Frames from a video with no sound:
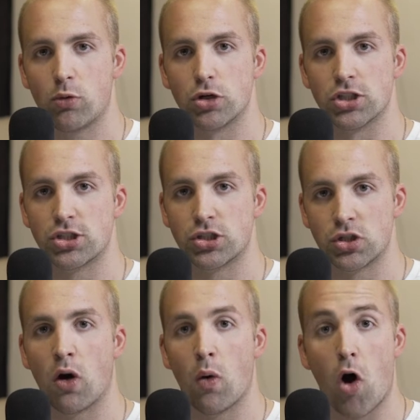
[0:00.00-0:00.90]
was
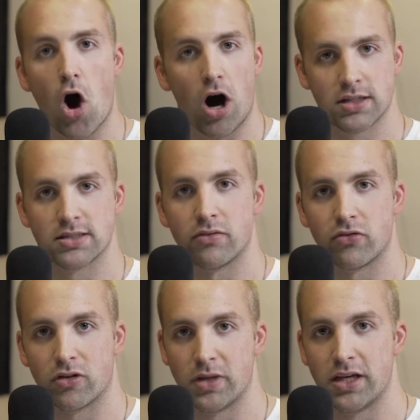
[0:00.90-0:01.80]
so awesome
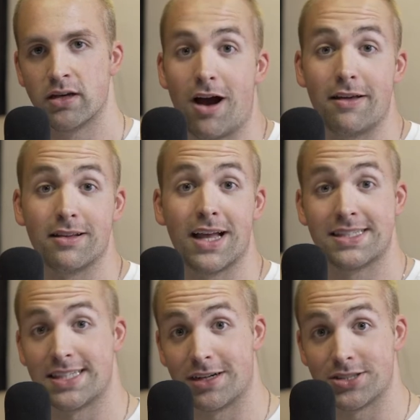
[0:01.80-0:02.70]
for me. All right, the
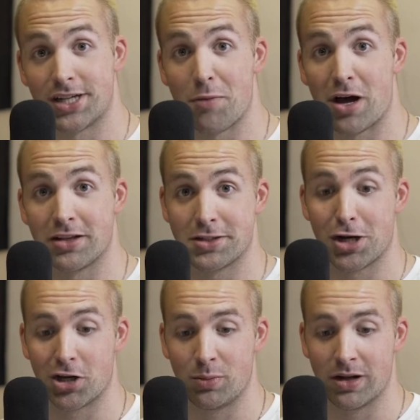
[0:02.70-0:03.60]
last thing I'll say about this
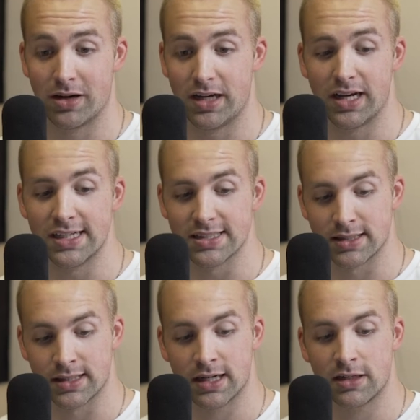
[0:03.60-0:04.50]
documentary is
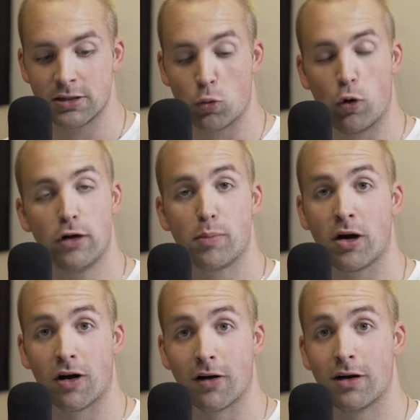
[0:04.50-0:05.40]
there's one
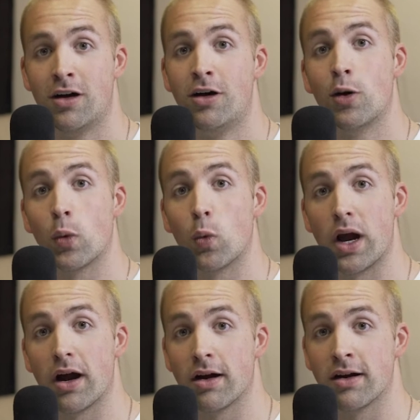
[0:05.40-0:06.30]
part
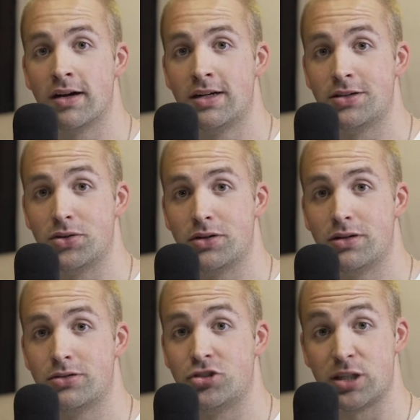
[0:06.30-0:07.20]
where
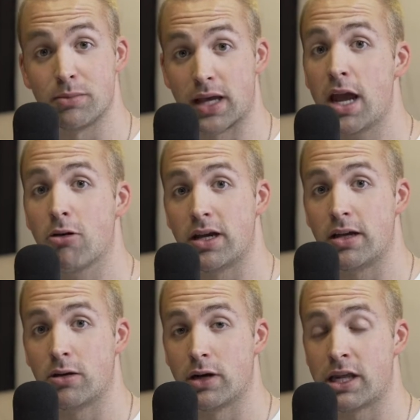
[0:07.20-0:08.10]
Jim
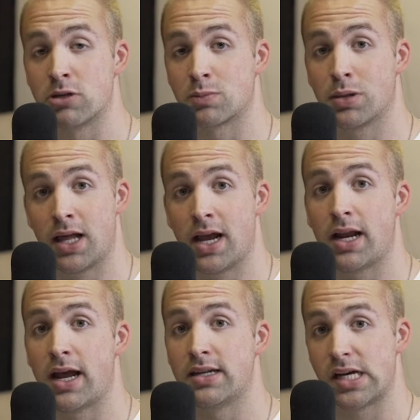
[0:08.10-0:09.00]
Carrey, when he was playing Andy